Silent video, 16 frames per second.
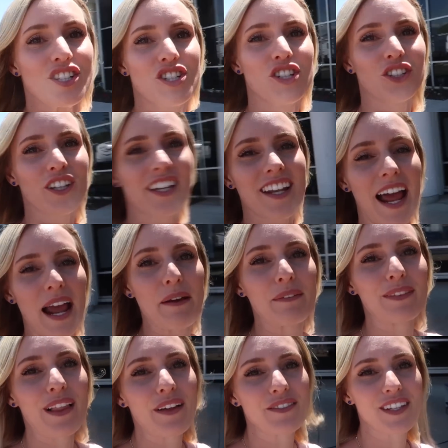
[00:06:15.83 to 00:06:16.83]
Julie and I
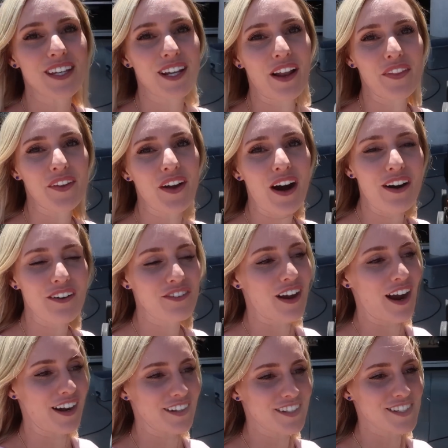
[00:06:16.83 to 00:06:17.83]
would love to get on the golf
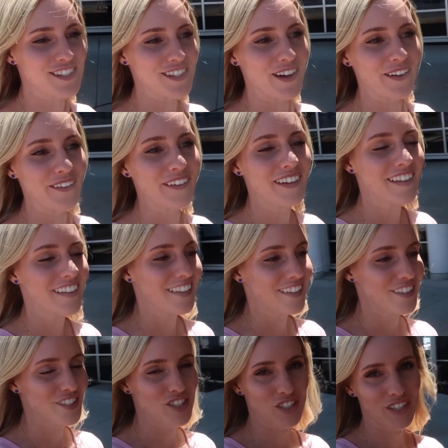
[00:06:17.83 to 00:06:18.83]
carts. So
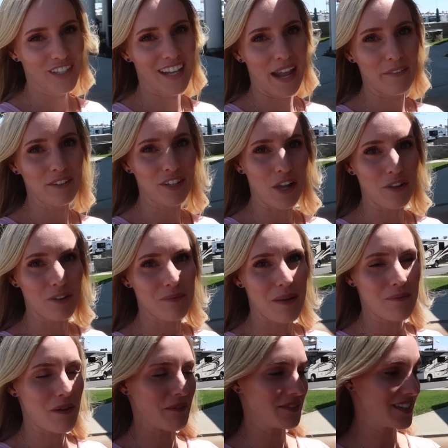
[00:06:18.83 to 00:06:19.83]
Julie and I would go with
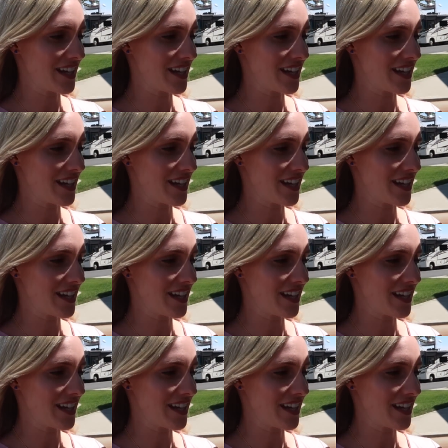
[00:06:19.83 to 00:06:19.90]
my mom